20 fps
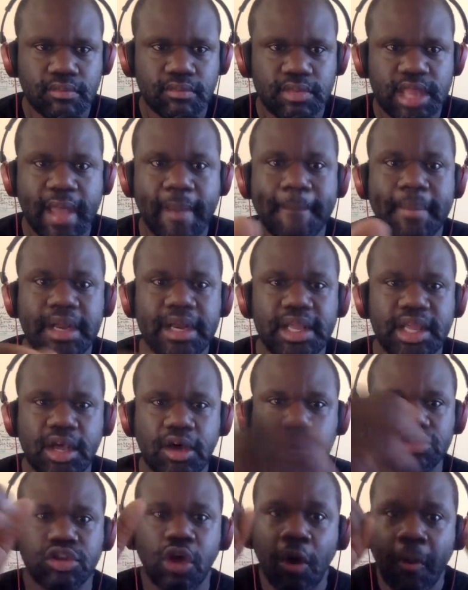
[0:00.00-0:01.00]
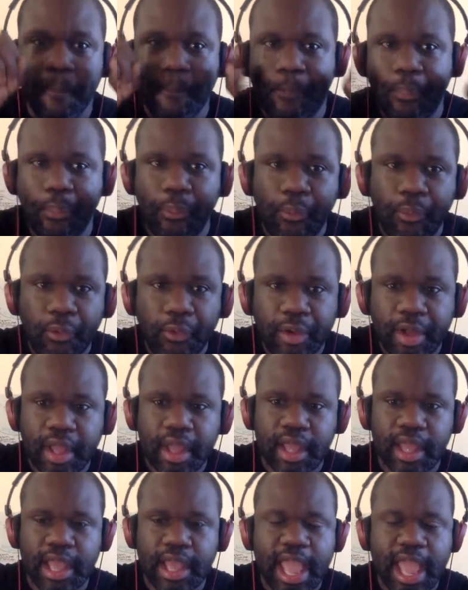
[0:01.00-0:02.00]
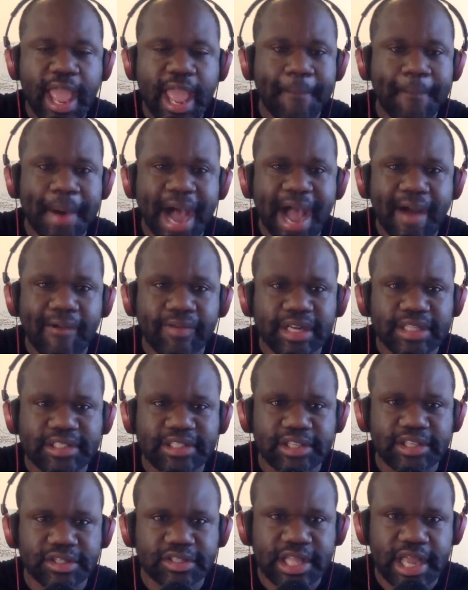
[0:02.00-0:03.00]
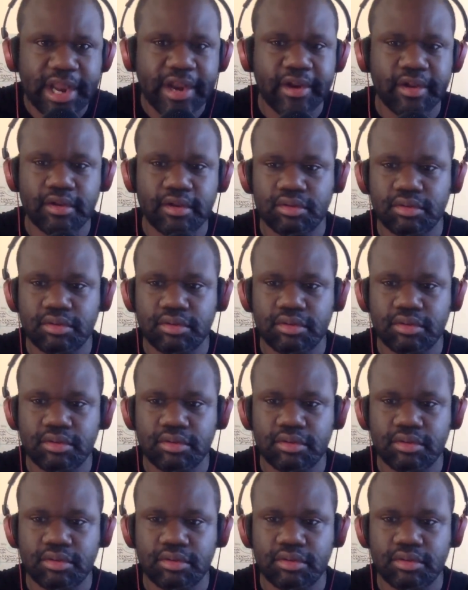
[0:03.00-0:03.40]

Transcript: That money goes and poverty still's there.